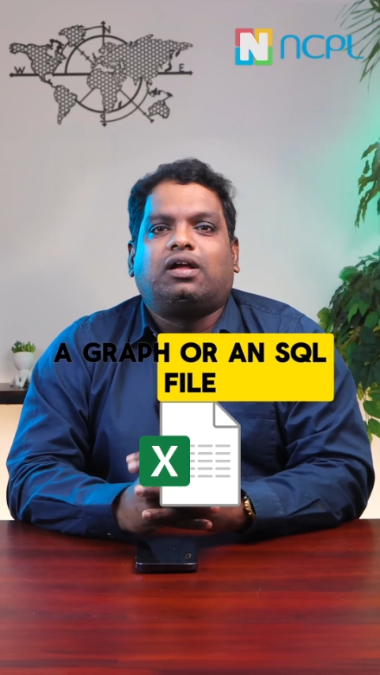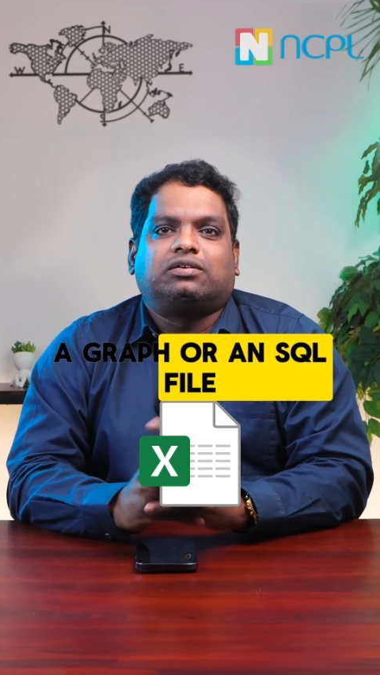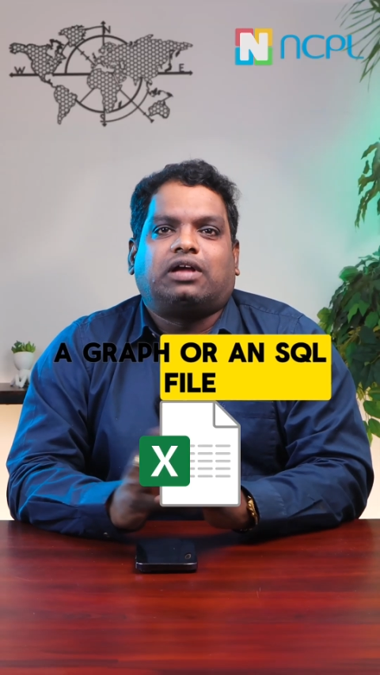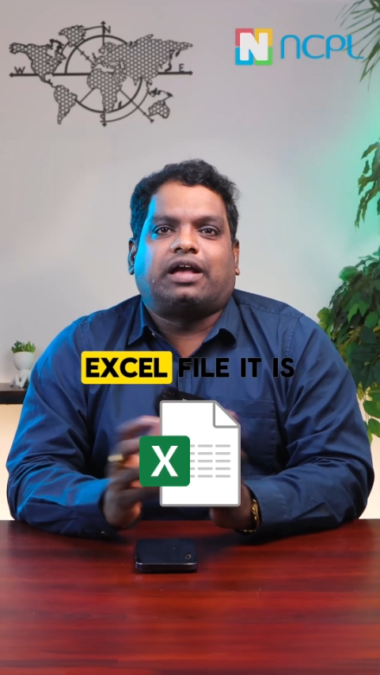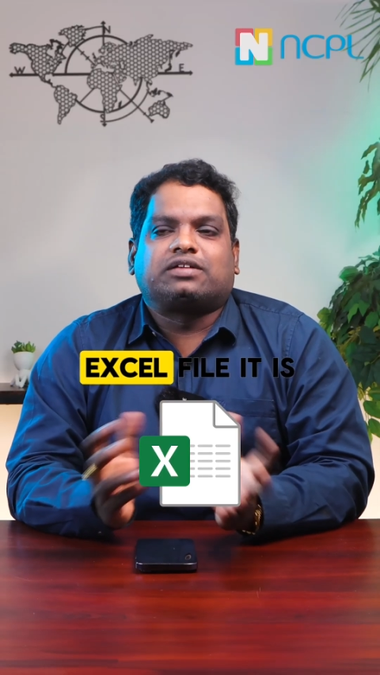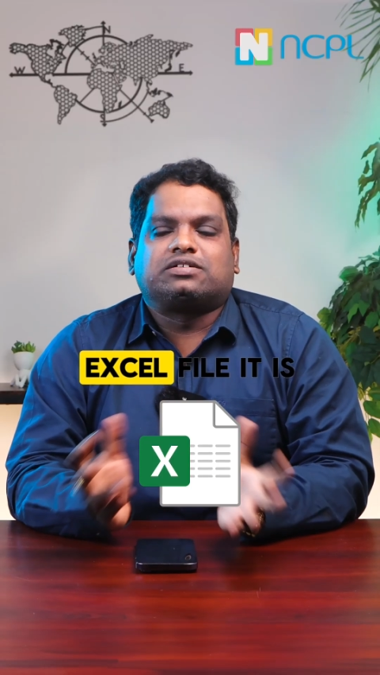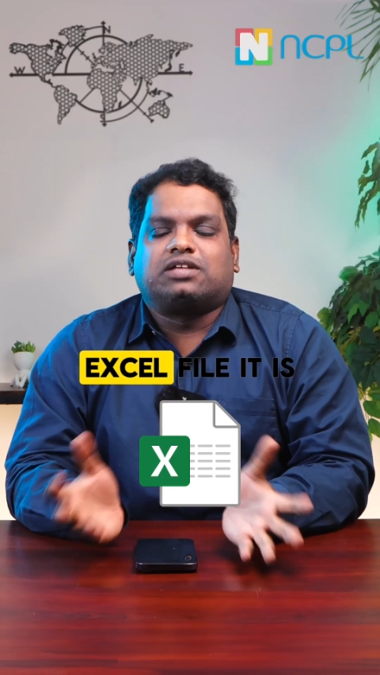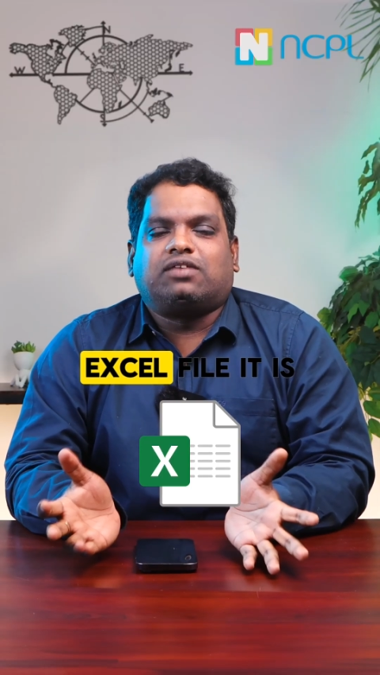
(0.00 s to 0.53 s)

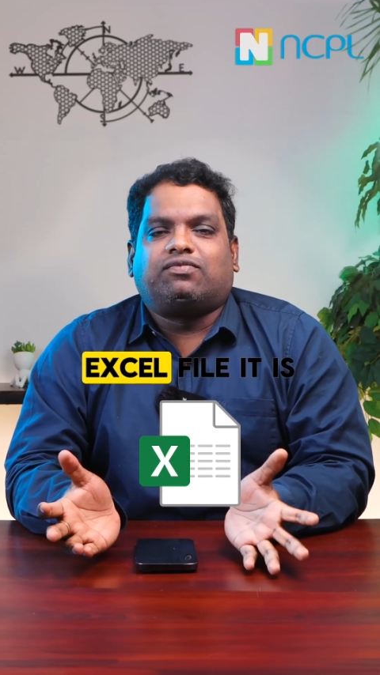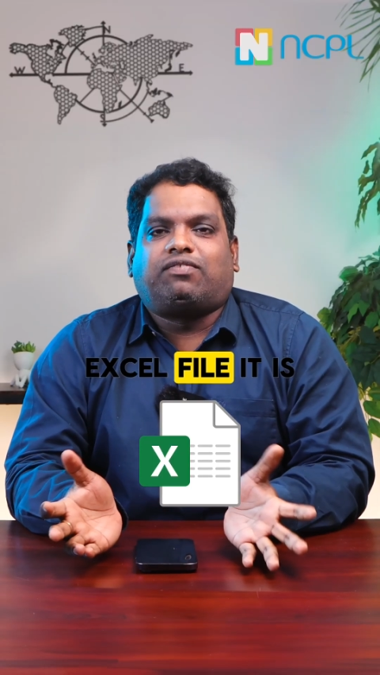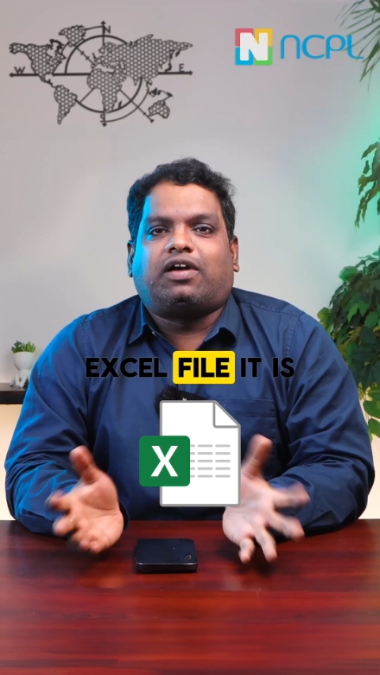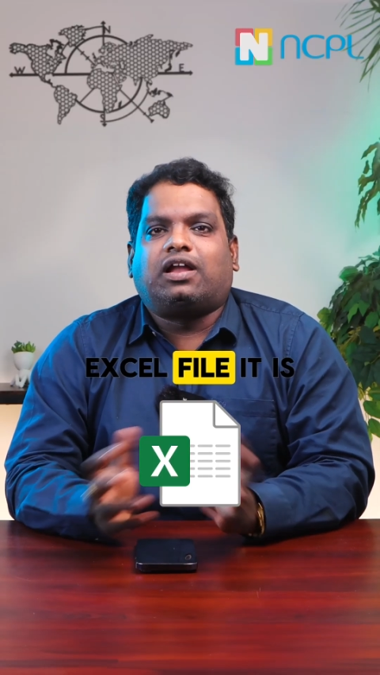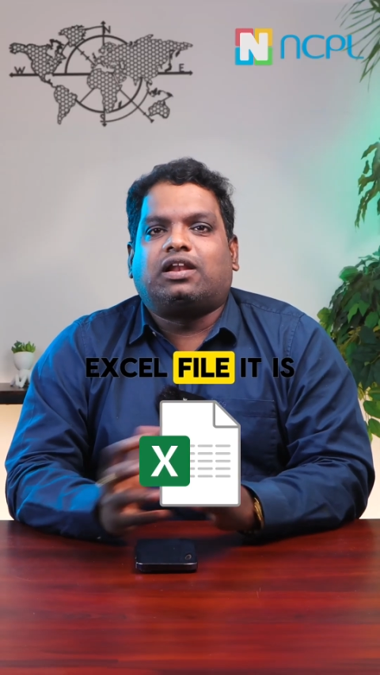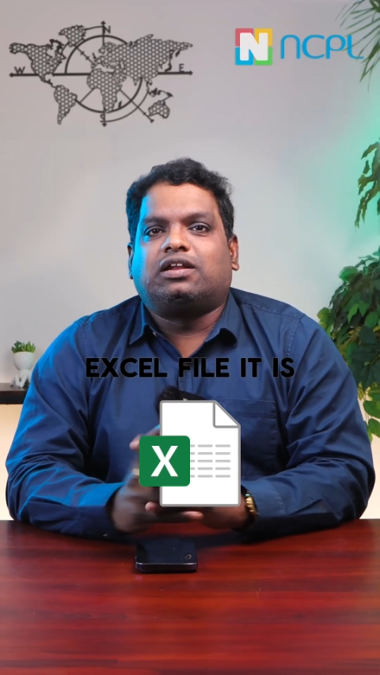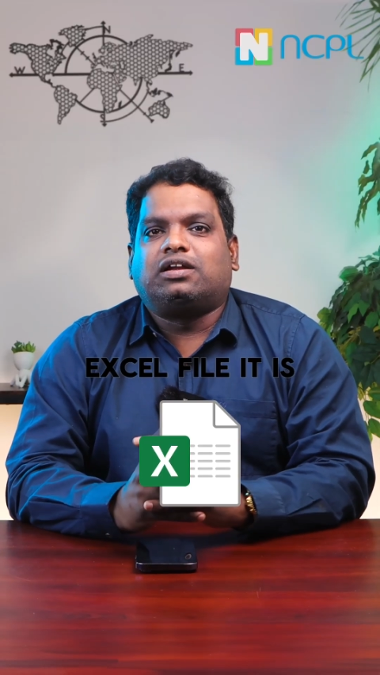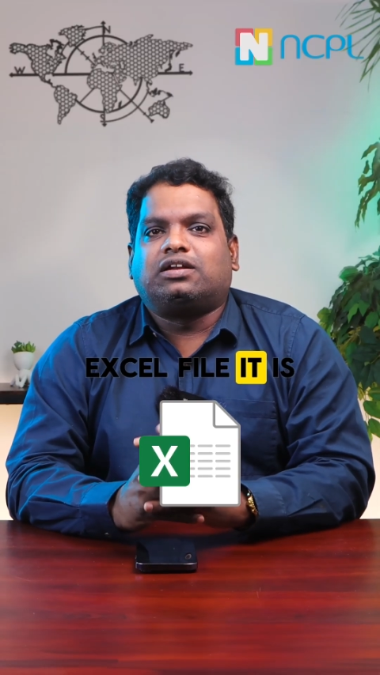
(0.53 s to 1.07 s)
Excel file,
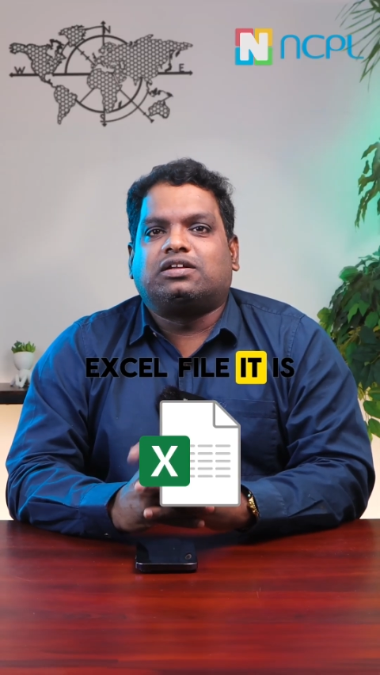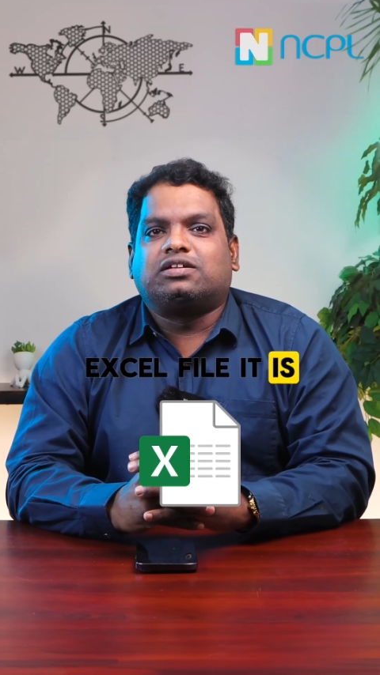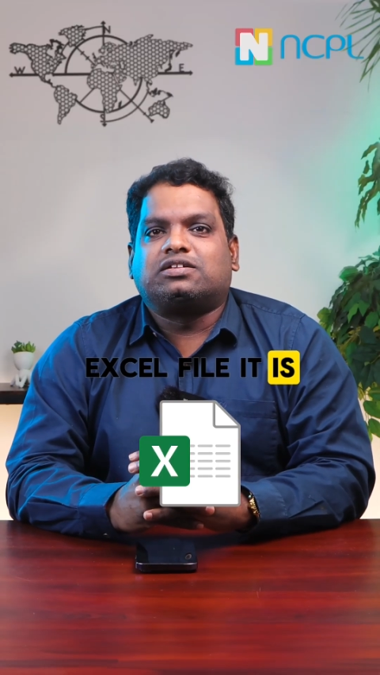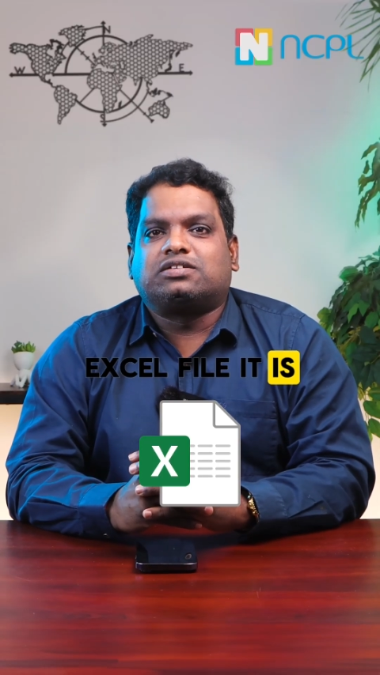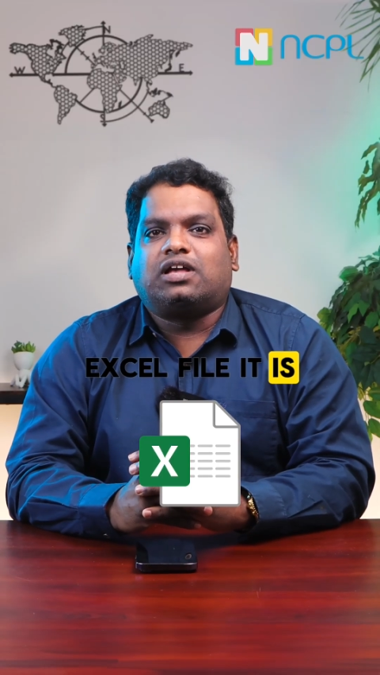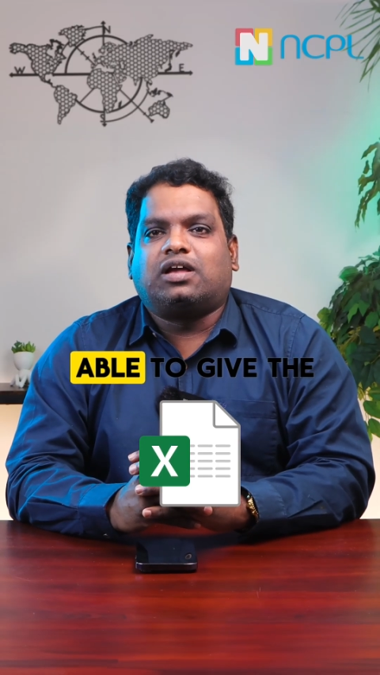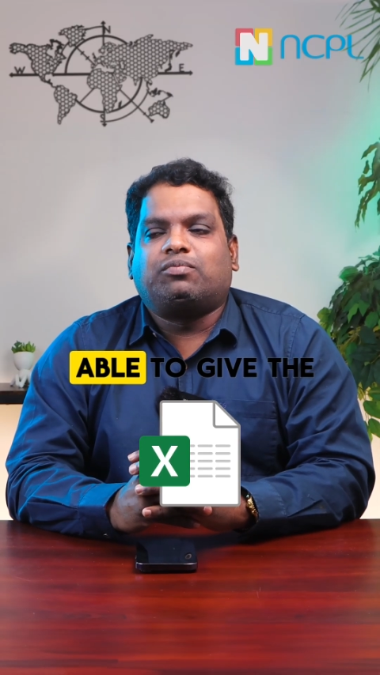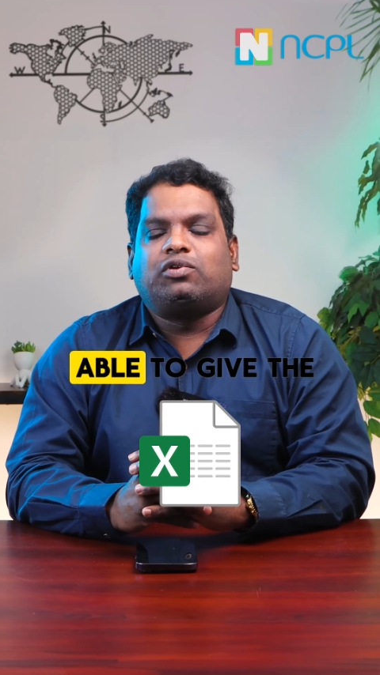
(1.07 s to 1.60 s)
it is
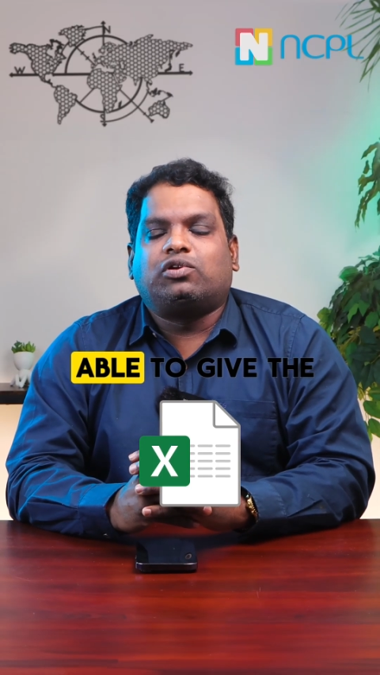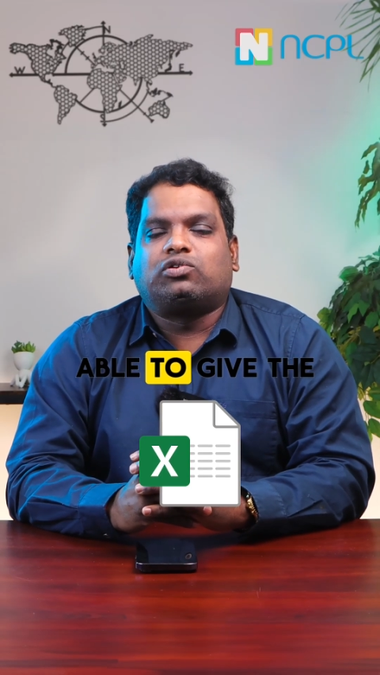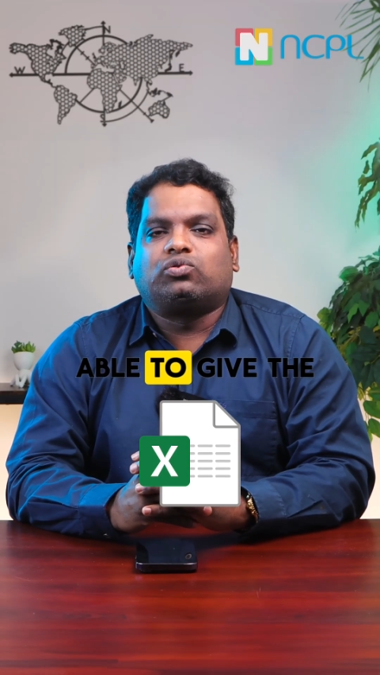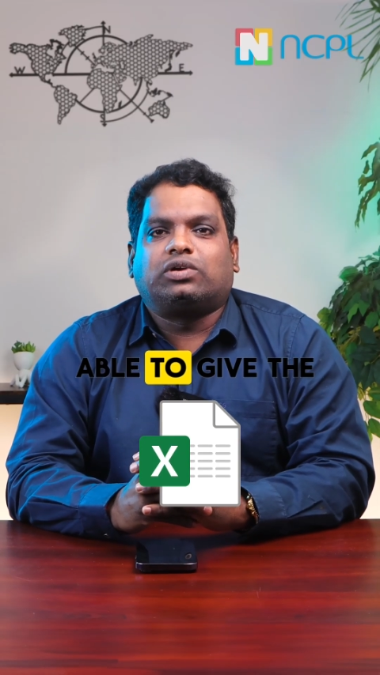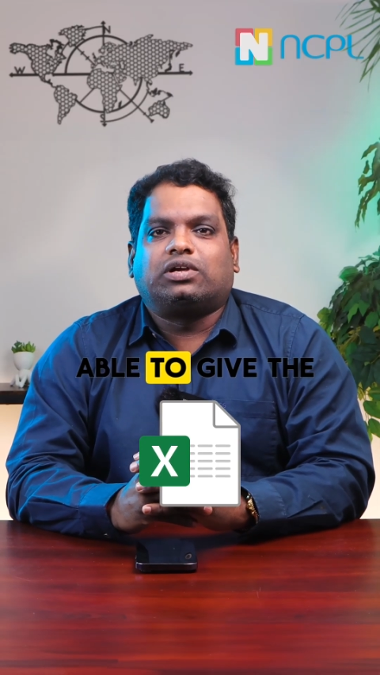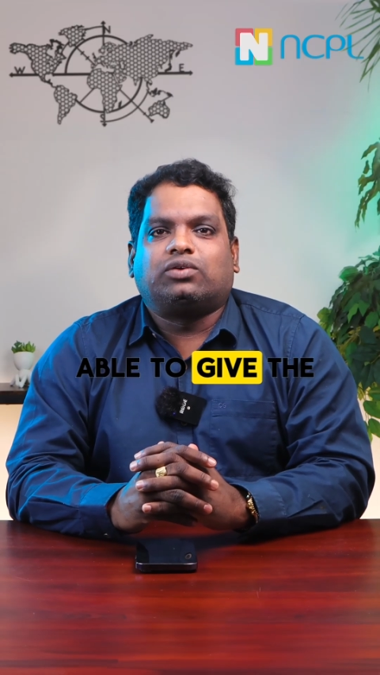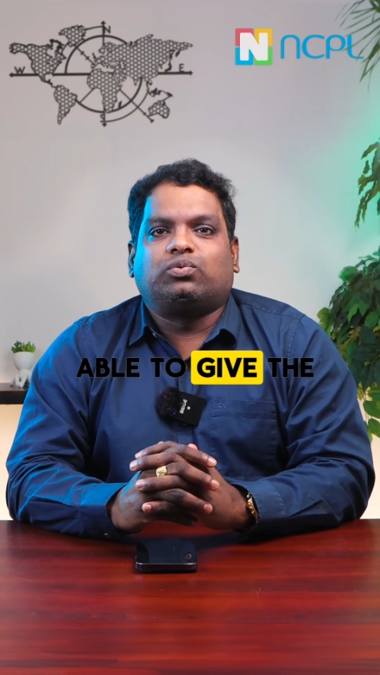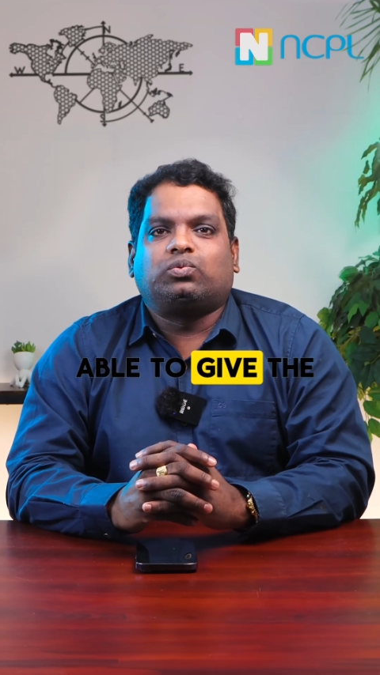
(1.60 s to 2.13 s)
able to
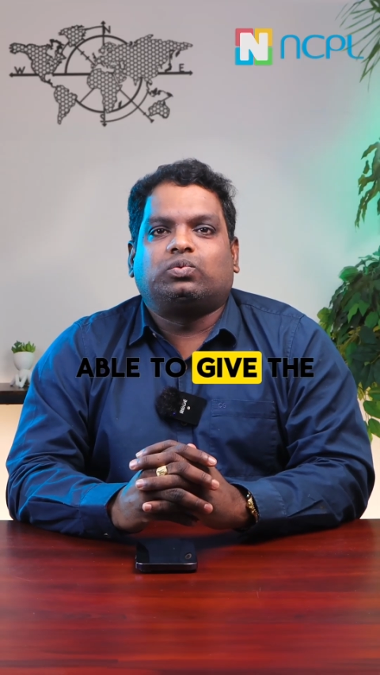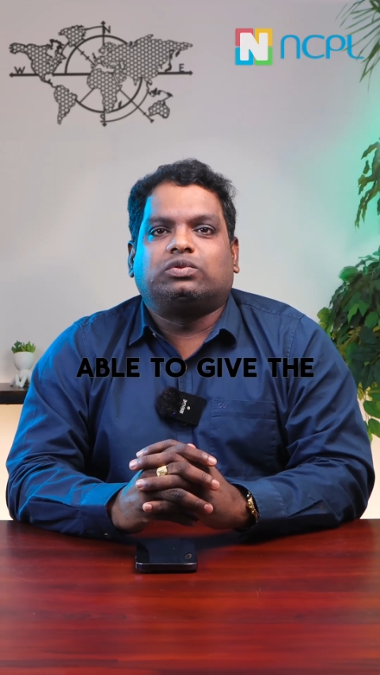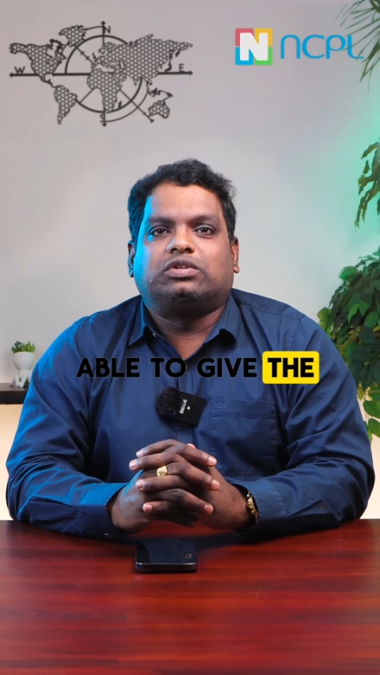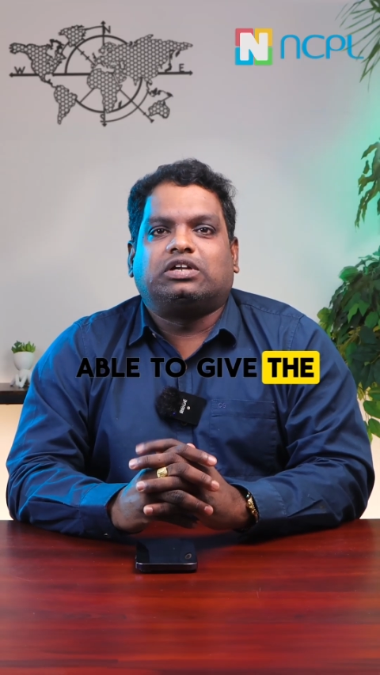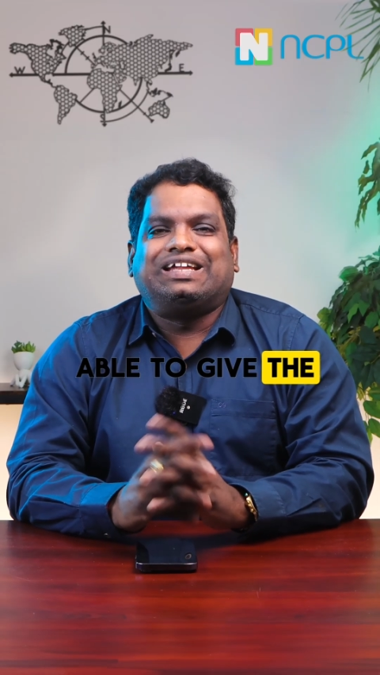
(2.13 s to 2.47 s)
give the